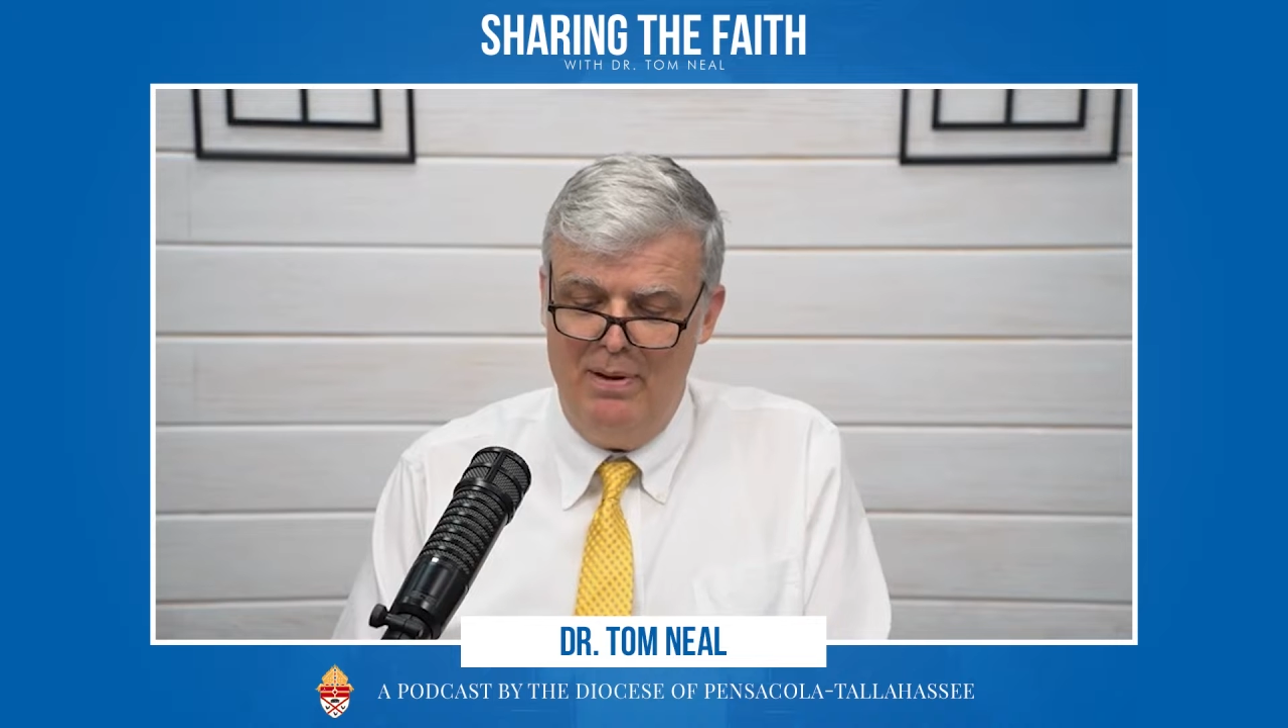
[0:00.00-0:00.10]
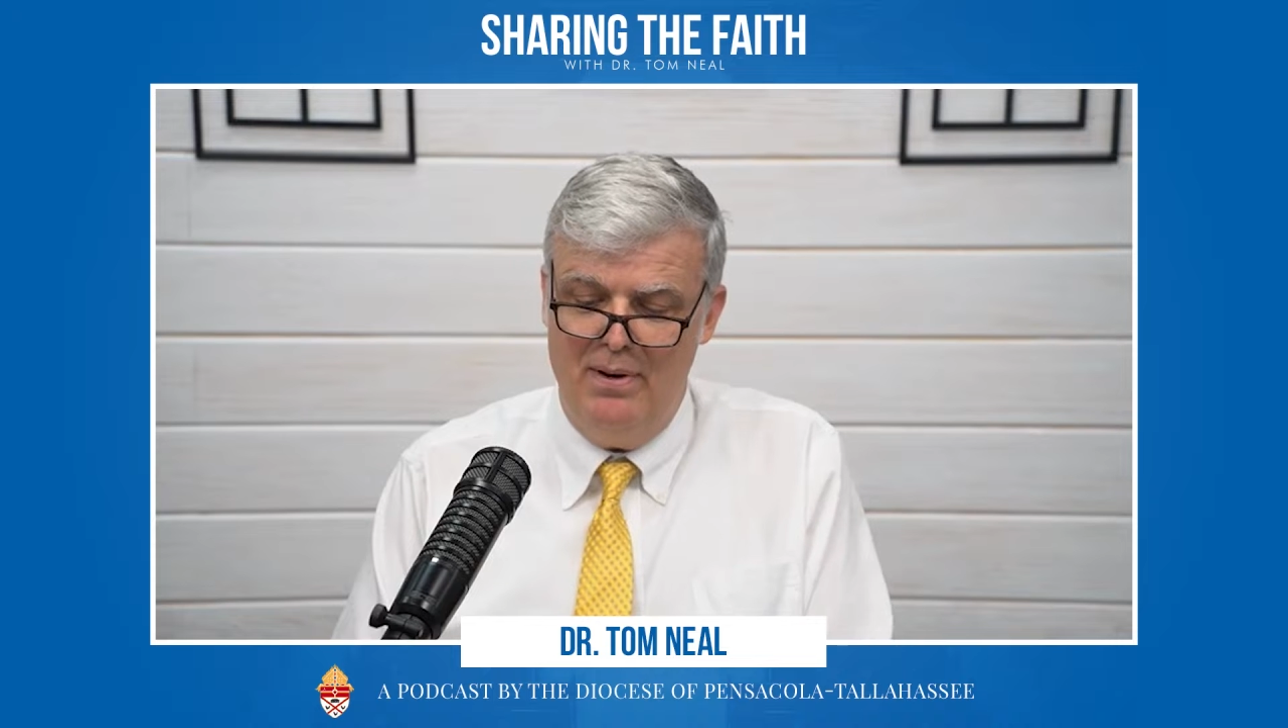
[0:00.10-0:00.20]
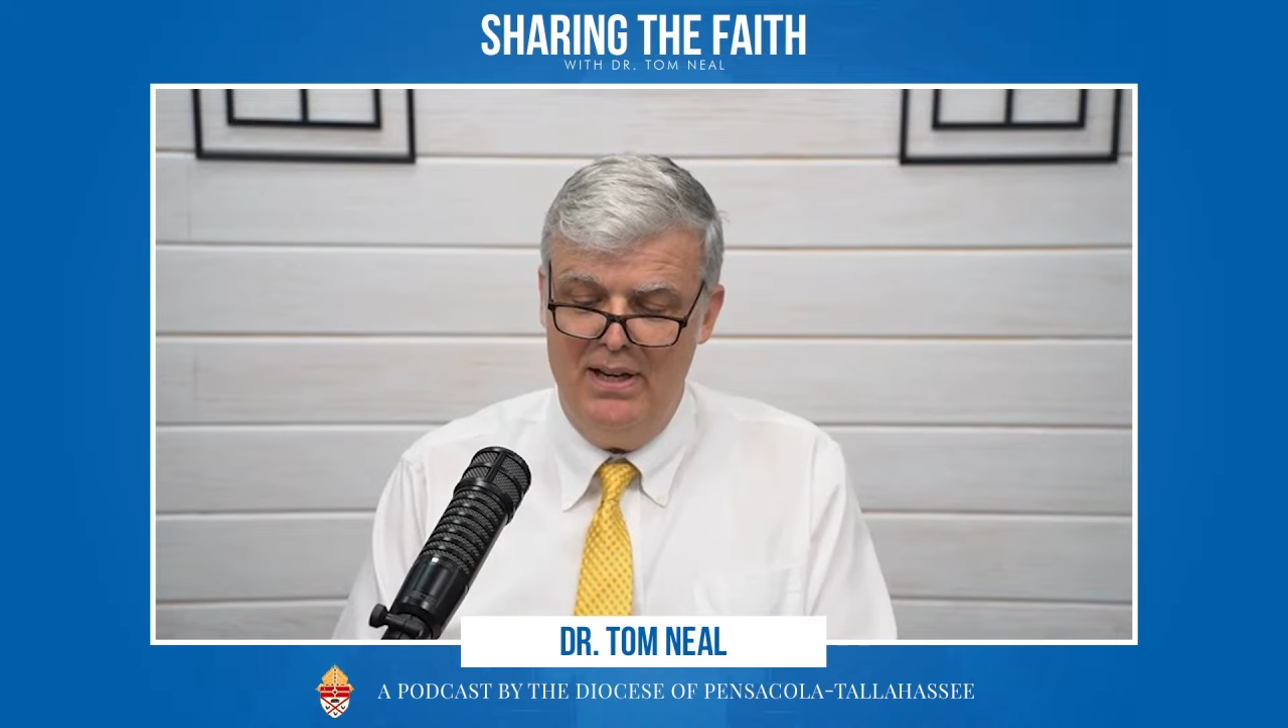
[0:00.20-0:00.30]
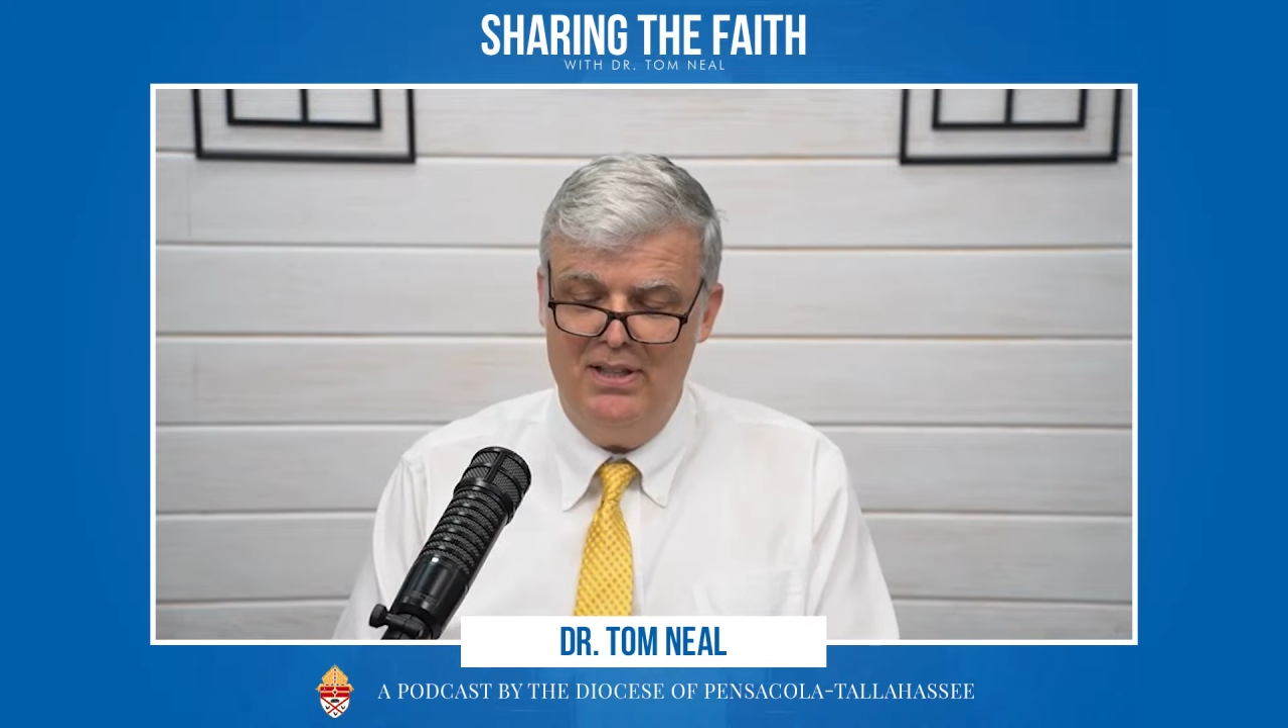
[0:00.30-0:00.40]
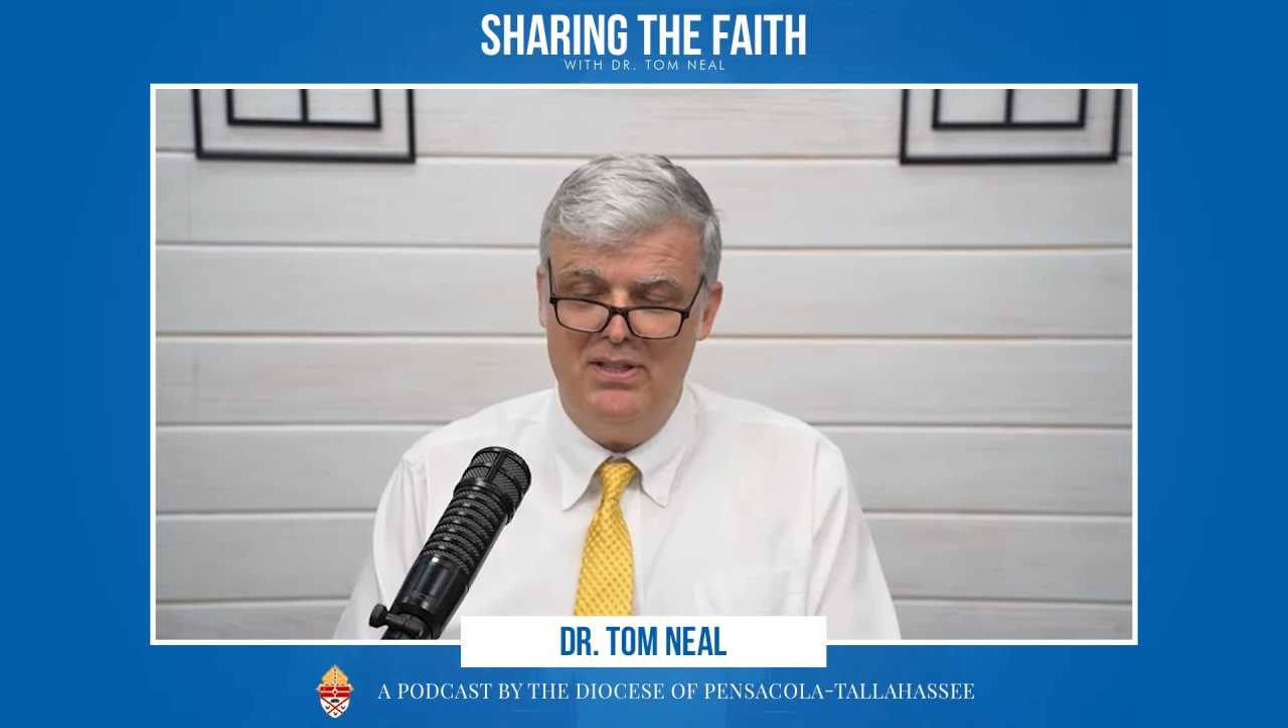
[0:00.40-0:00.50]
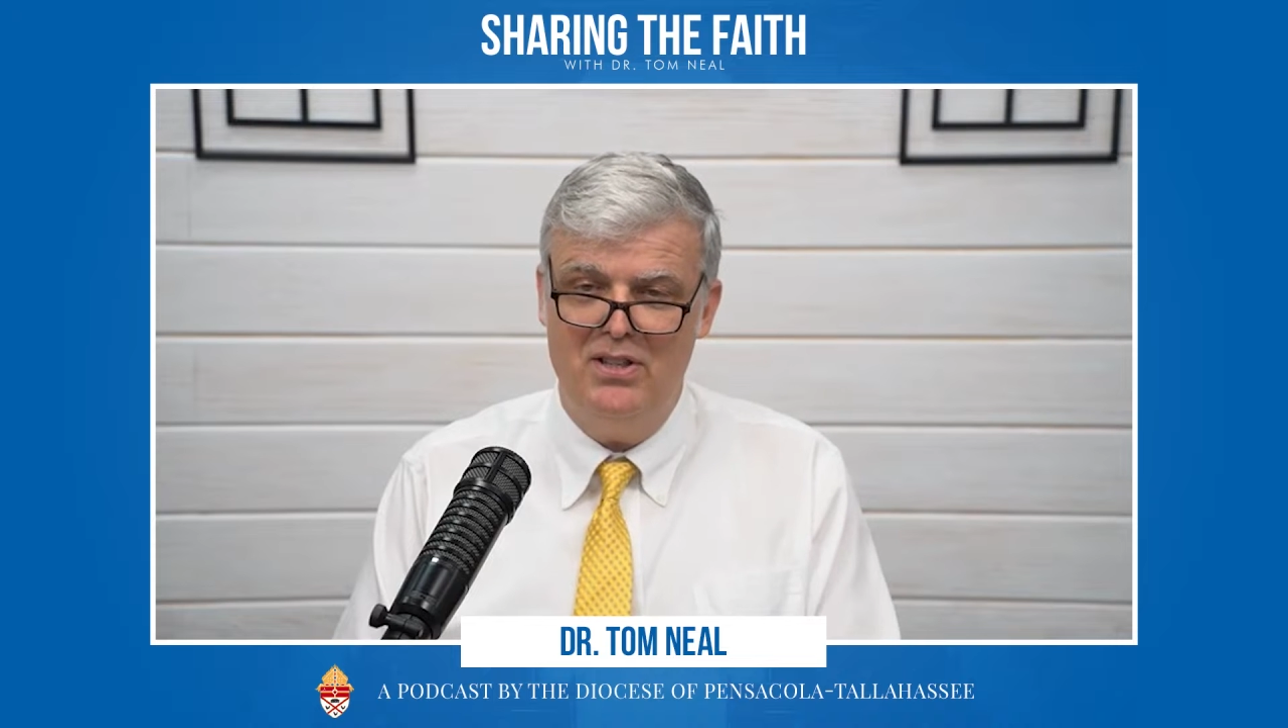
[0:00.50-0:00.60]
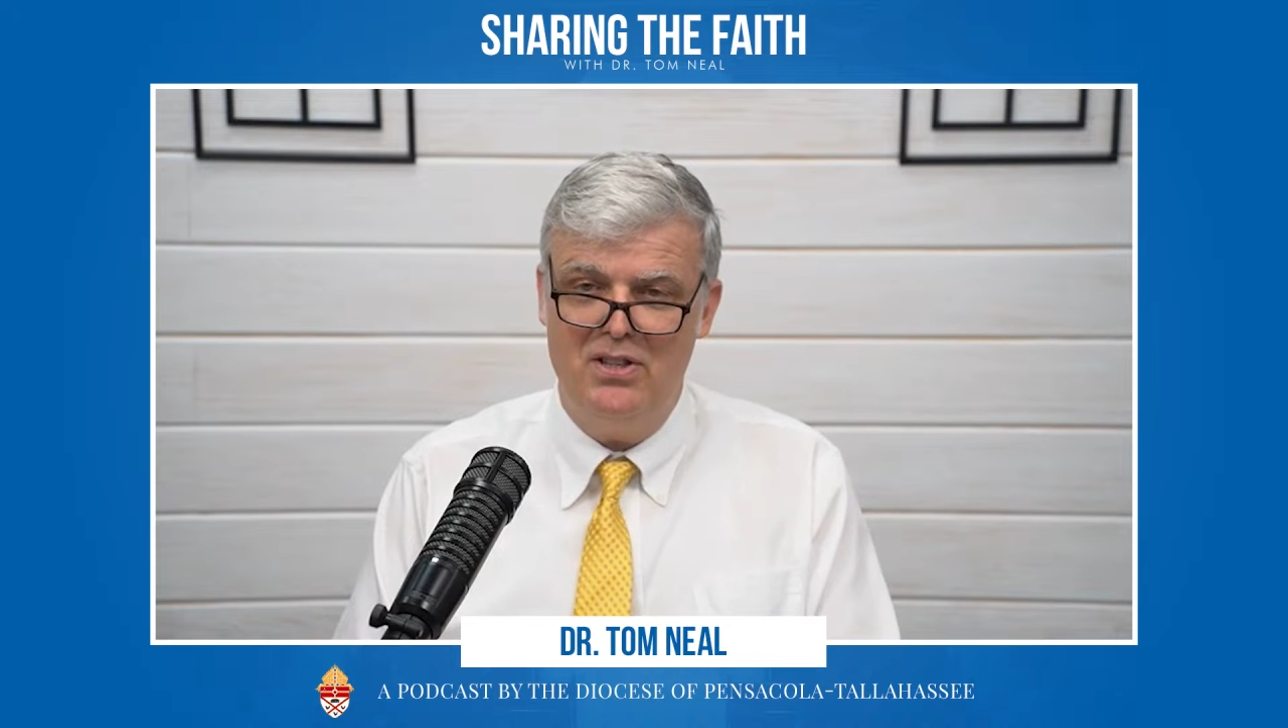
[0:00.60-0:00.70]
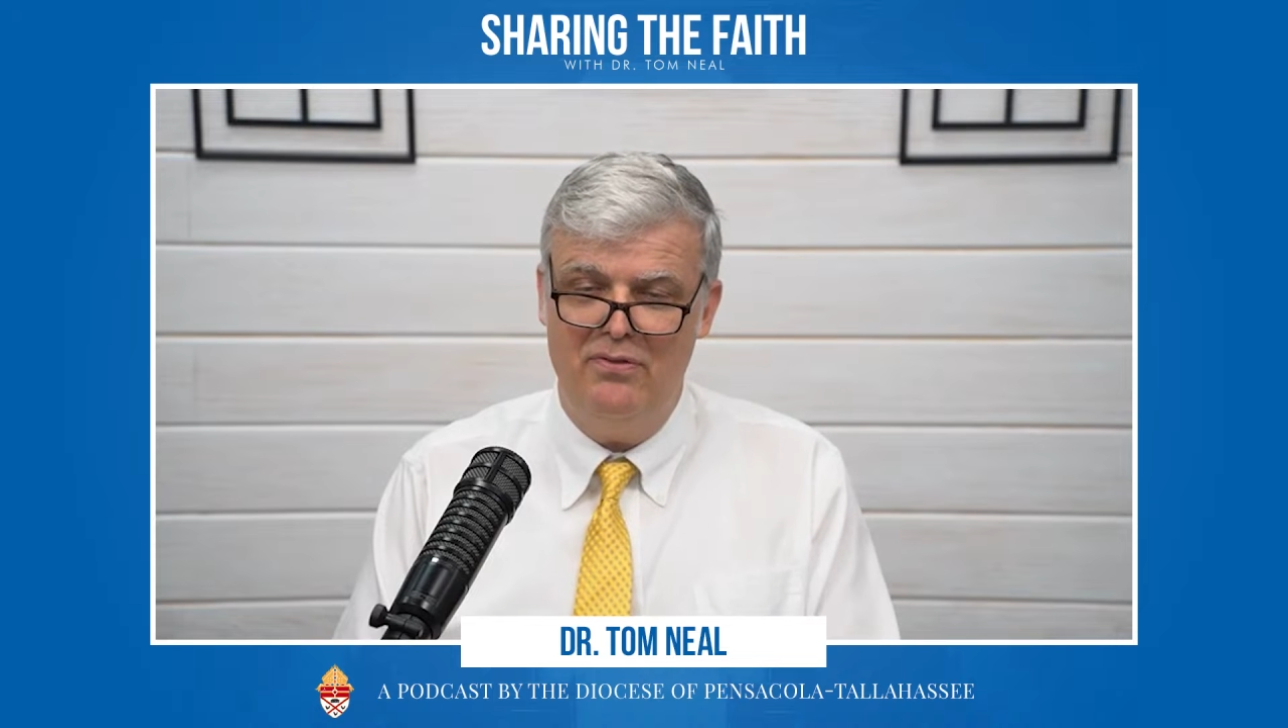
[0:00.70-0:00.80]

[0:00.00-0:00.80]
minds since the